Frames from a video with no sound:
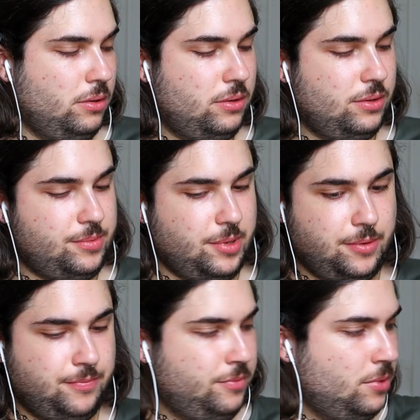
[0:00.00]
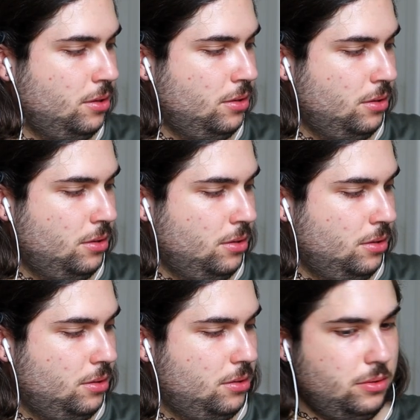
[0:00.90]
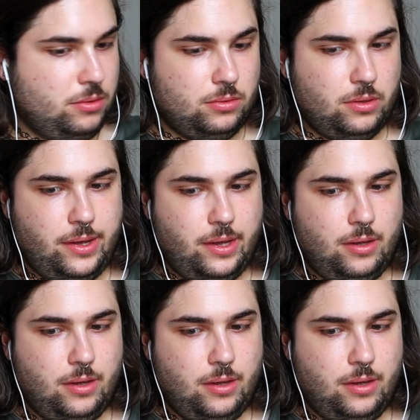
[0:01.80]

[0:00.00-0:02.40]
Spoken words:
Oh, that's better. Cool.